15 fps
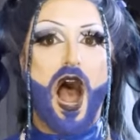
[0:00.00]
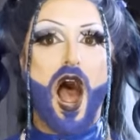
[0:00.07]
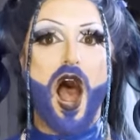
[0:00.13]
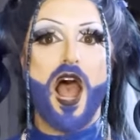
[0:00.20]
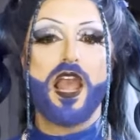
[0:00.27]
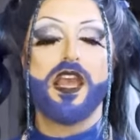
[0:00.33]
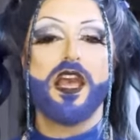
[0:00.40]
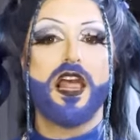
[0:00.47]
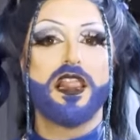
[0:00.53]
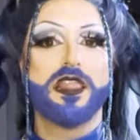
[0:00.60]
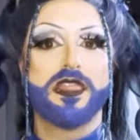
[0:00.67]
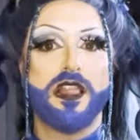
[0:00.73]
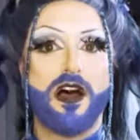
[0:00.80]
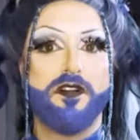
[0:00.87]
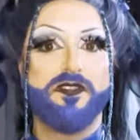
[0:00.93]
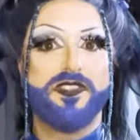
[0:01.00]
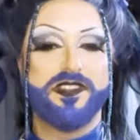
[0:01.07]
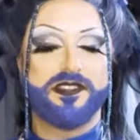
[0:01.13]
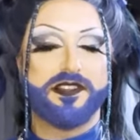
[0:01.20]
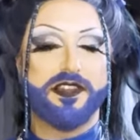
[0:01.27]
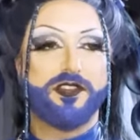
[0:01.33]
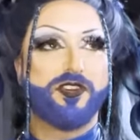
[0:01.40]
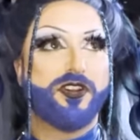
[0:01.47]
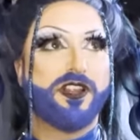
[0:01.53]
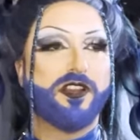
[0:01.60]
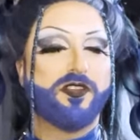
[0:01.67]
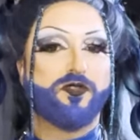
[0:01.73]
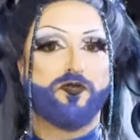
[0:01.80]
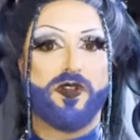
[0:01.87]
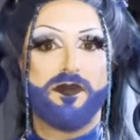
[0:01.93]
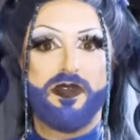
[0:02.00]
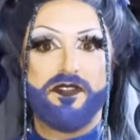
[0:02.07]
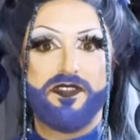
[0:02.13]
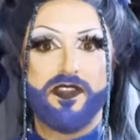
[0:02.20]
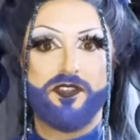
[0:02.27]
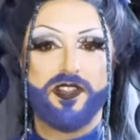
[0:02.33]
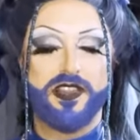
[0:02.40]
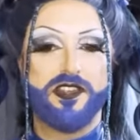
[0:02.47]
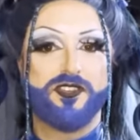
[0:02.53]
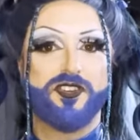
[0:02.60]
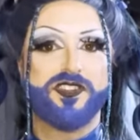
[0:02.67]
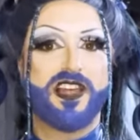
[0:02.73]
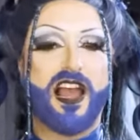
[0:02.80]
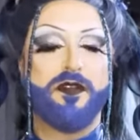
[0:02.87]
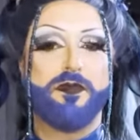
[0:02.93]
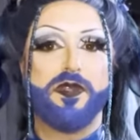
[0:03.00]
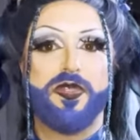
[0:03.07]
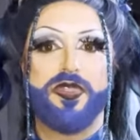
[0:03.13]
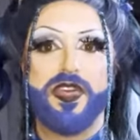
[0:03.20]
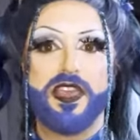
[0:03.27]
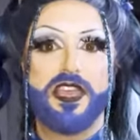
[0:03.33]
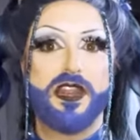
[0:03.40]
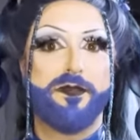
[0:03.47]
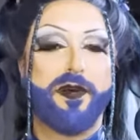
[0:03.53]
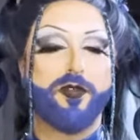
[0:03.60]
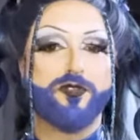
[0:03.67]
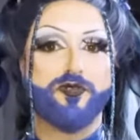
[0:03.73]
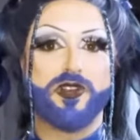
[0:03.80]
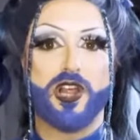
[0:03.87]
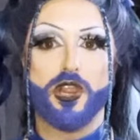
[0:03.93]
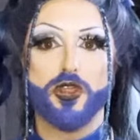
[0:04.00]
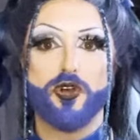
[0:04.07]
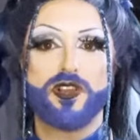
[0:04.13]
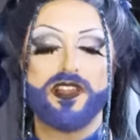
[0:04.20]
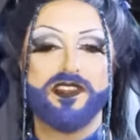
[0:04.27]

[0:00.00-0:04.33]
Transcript: I love this lizard. It is one of my favorite lizards. I've been thinking about doing a look